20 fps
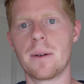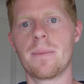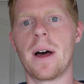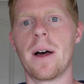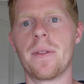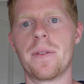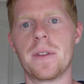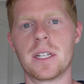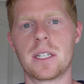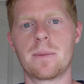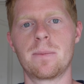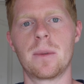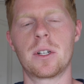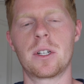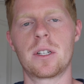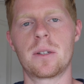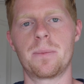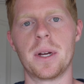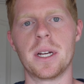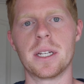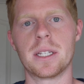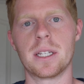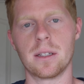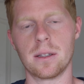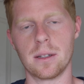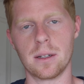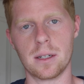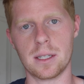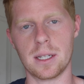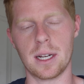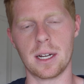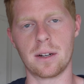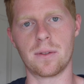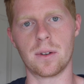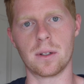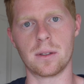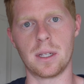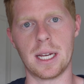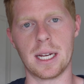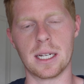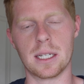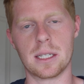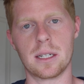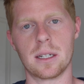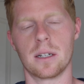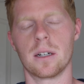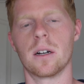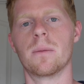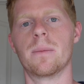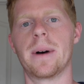about this much space, it looks like, for legs to go